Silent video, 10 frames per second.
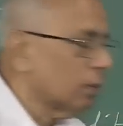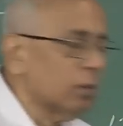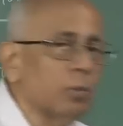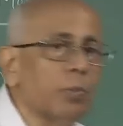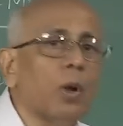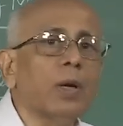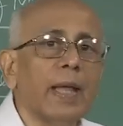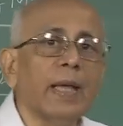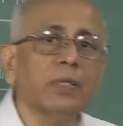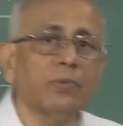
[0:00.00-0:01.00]
you plot
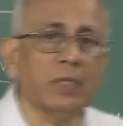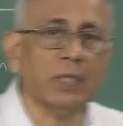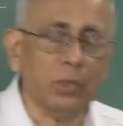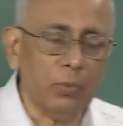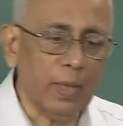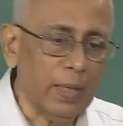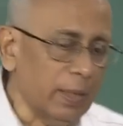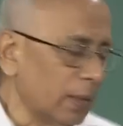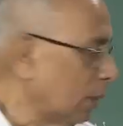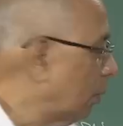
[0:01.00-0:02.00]
x versus y
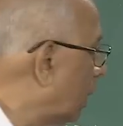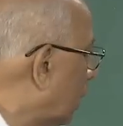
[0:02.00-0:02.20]
will